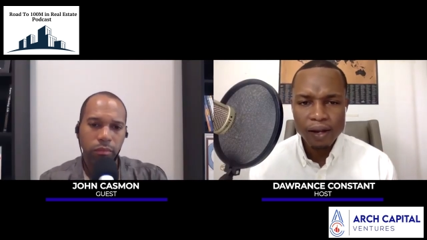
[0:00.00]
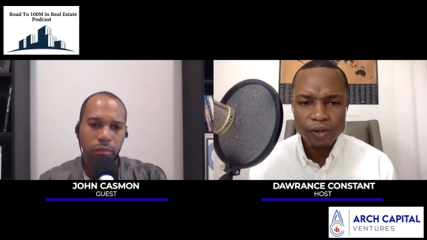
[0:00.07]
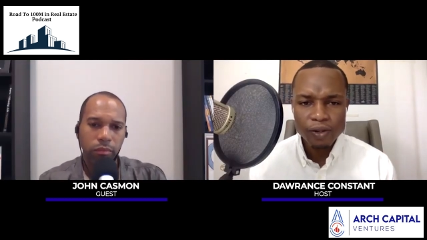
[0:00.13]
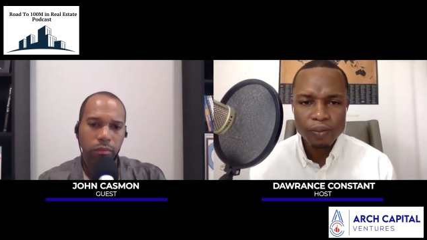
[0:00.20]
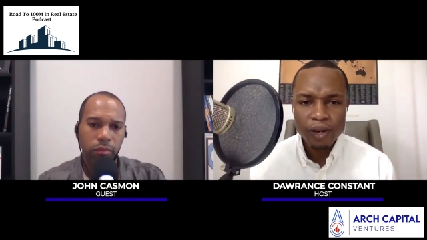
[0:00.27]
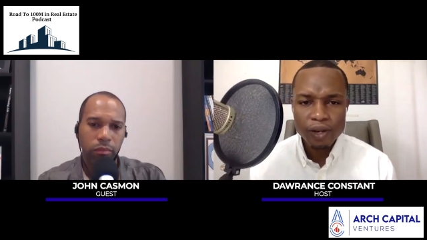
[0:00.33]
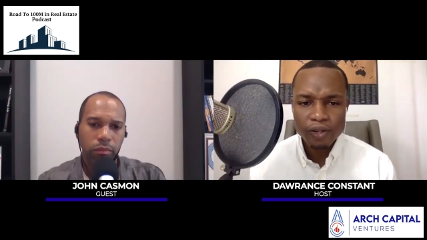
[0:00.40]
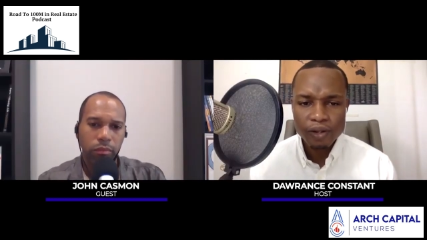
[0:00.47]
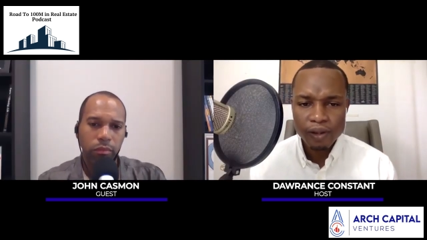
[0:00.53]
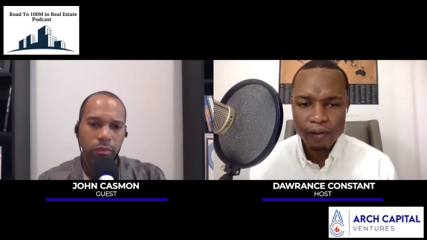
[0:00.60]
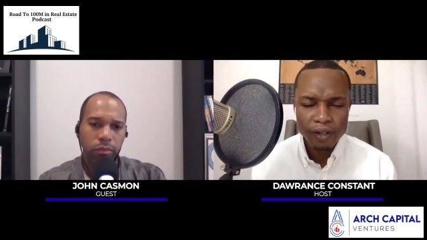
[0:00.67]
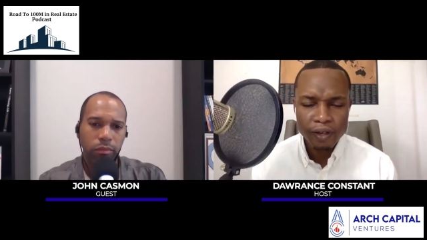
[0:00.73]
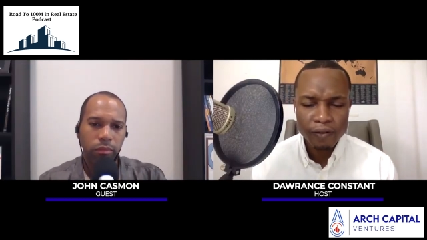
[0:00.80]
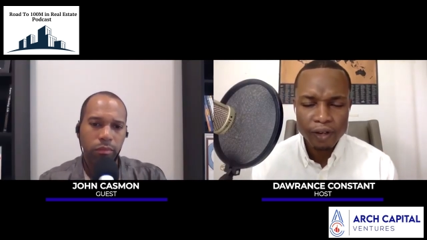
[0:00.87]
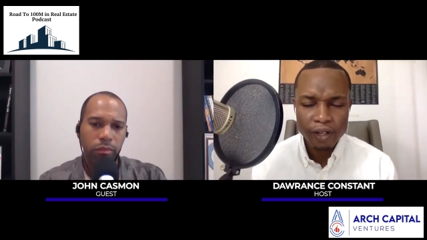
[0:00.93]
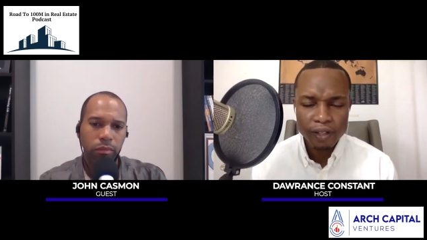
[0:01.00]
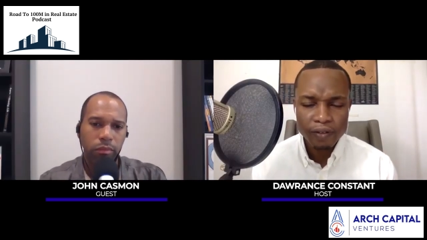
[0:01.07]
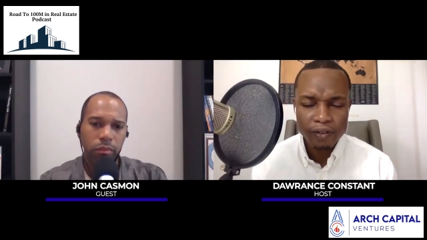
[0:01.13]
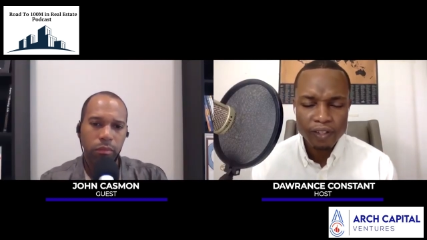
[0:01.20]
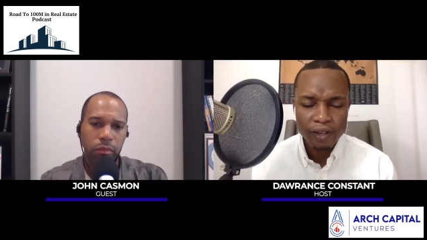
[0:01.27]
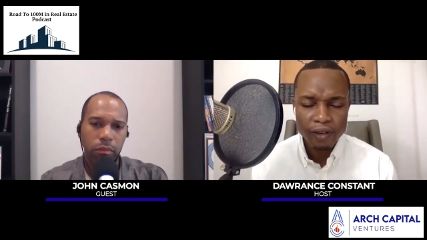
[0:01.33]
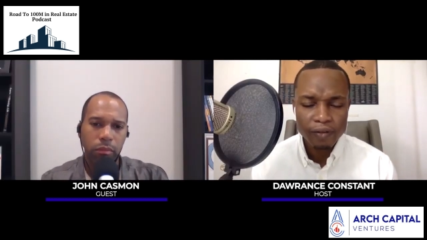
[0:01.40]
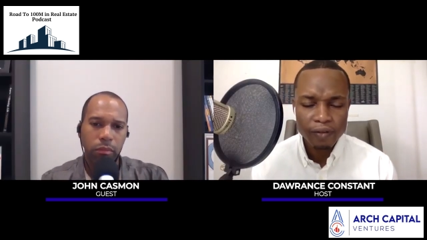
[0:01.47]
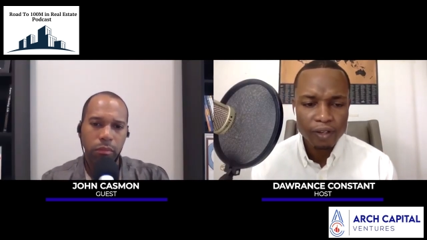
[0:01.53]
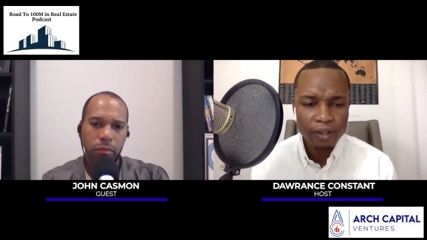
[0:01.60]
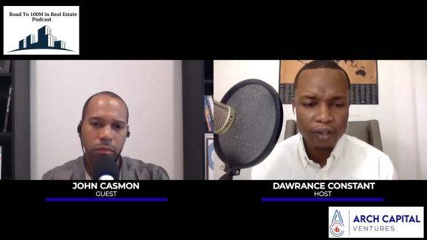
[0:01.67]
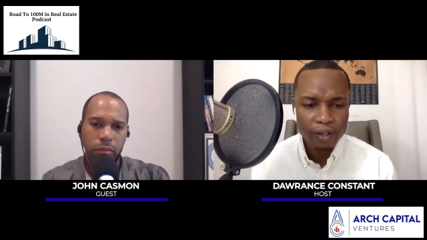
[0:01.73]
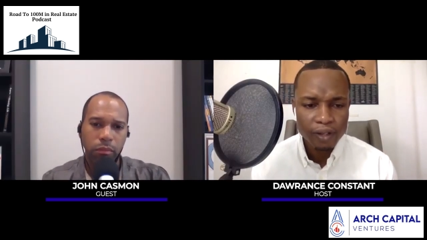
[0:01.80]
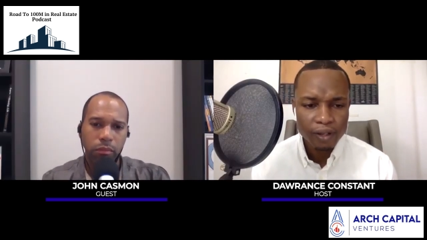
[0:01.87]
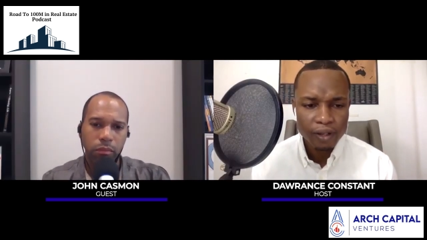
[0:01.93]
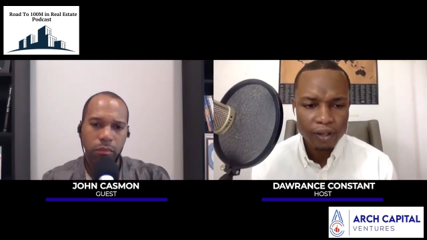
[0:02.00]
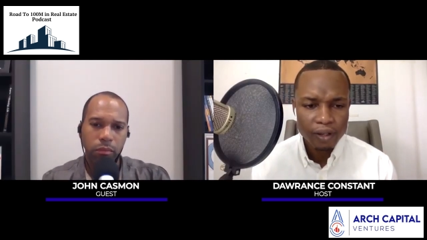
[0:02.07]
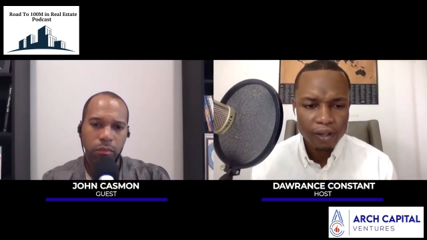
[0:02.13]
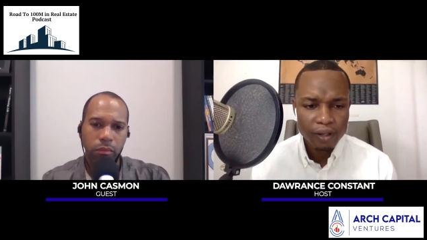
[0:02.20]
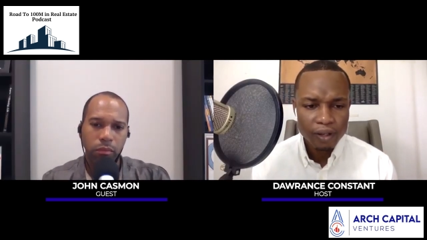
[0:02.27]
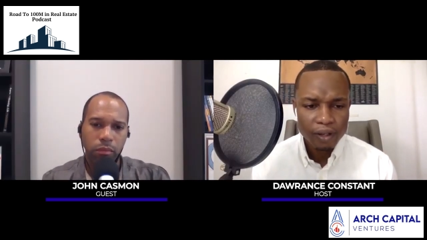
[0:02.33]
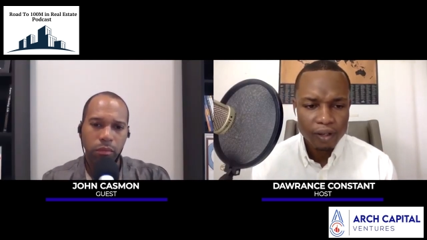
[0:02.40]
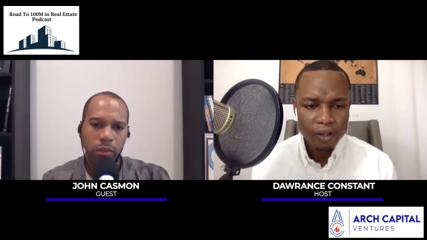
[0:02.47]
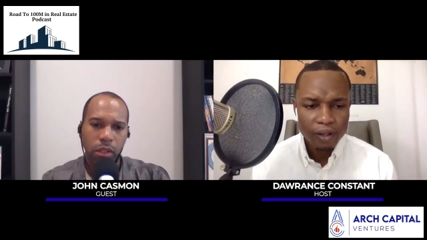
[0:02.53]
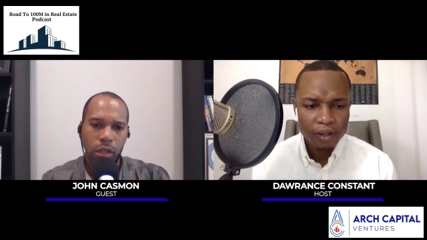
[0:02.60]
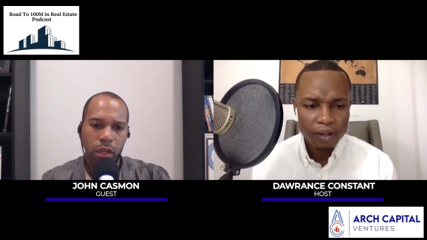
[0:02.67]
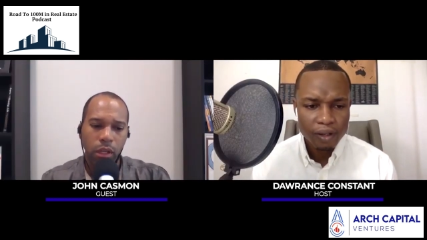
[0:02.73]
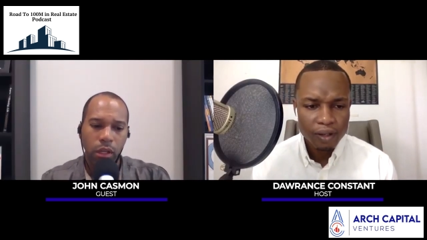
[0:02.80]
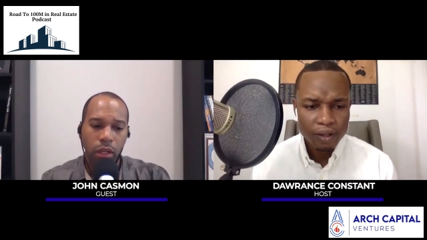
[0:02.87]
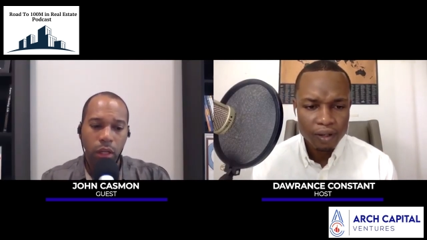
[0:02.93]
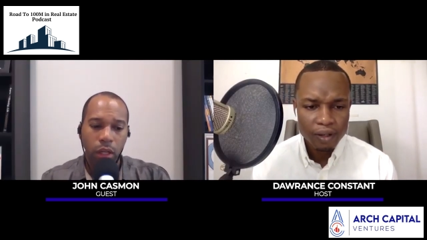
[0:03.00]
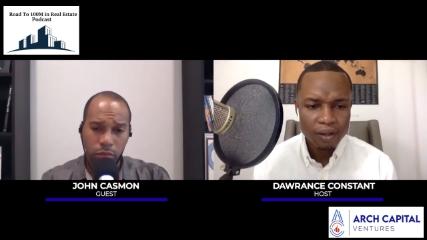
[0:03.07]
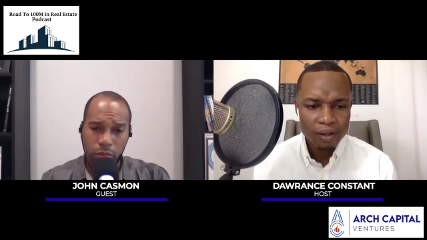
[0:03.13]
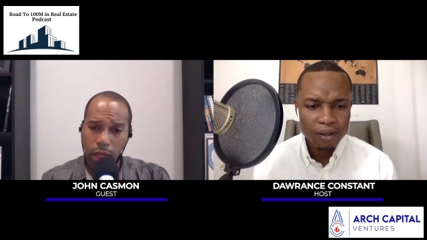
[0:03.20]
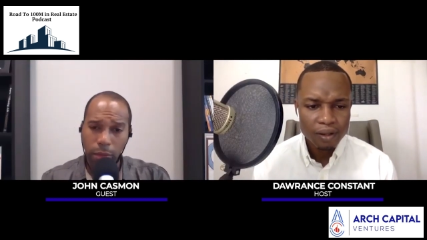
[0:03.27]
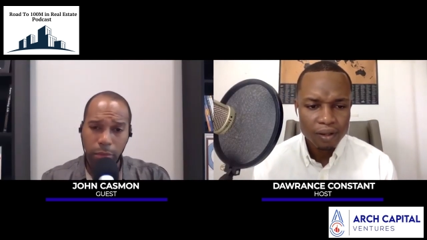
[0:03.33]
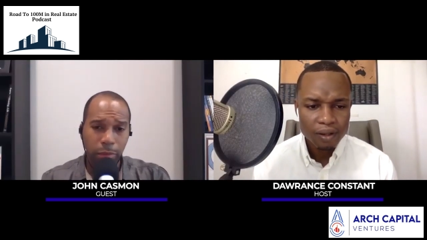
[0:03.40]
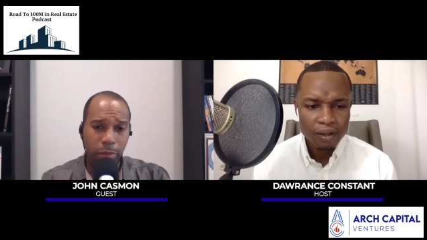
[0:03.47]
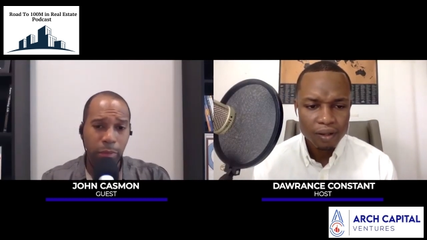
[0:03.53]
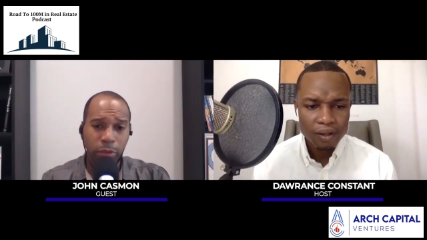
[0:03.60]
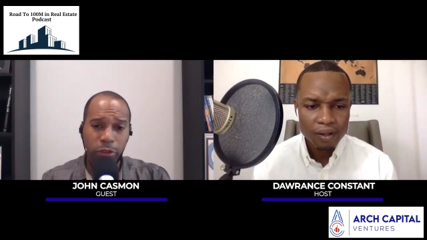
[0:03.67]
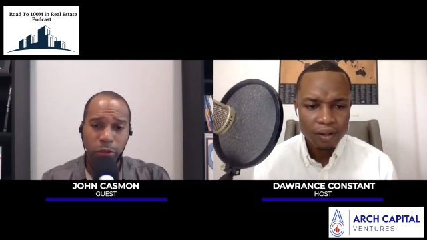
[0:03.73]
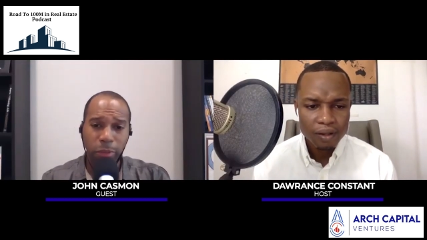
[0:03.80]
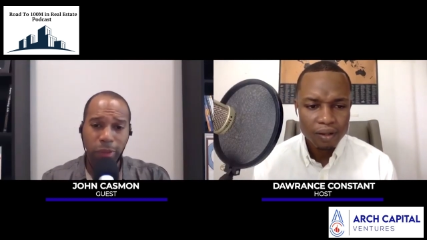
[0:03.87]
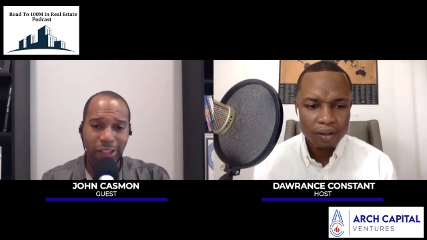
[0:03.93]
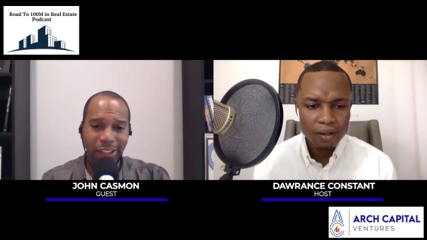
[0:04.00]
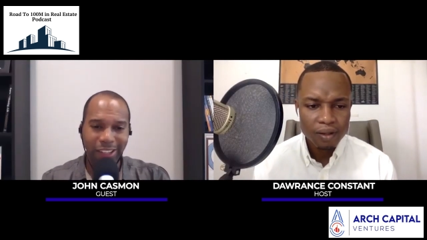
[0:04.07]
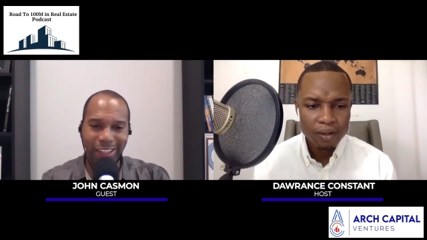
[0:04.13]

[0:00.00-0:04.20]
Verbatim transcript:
Speaker 1: did you measure the effectiveness of it?
Speaker 2: How many people respond?